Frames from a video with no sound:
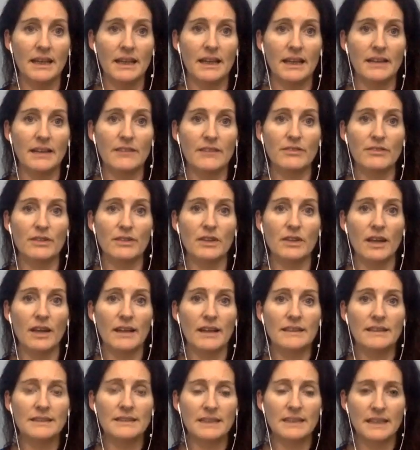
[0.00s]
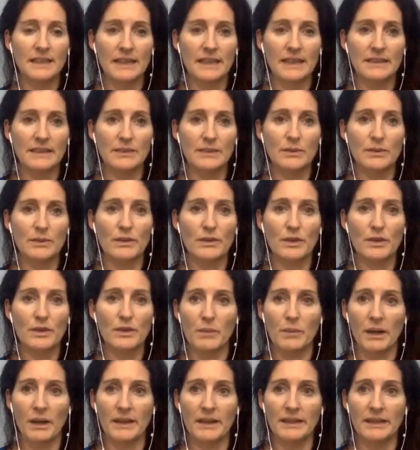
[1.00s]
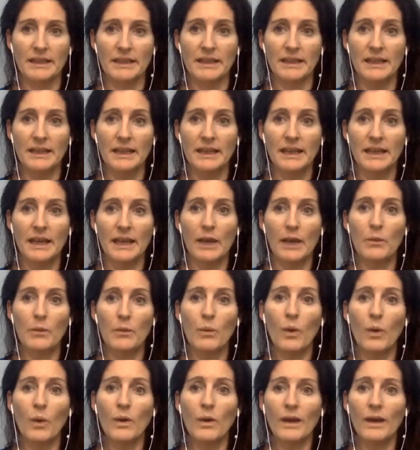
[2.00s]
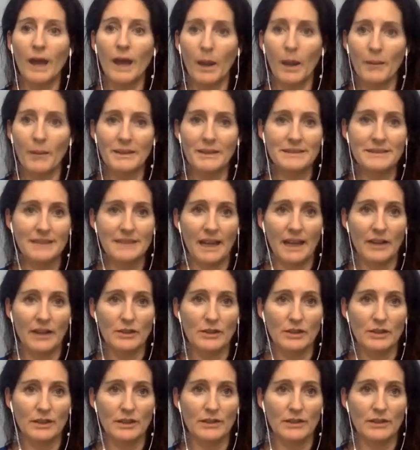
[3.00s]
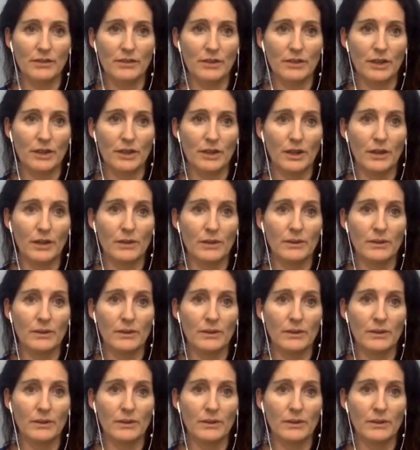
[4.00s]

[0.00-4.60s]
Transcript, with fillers: and if you're not as connected with your body it won't come as naturally for you.